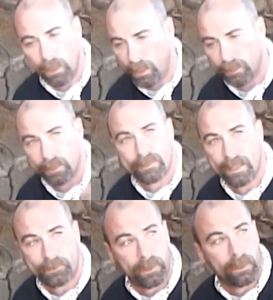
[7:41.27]
and
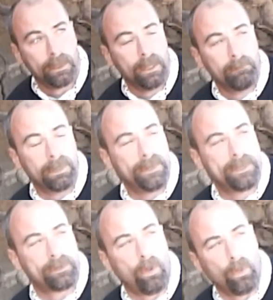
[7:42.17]
etc. But
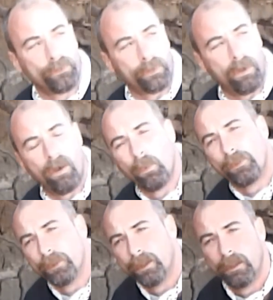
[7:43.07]
these holes are all
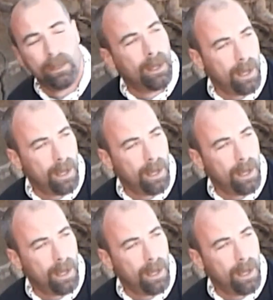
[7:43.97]
within,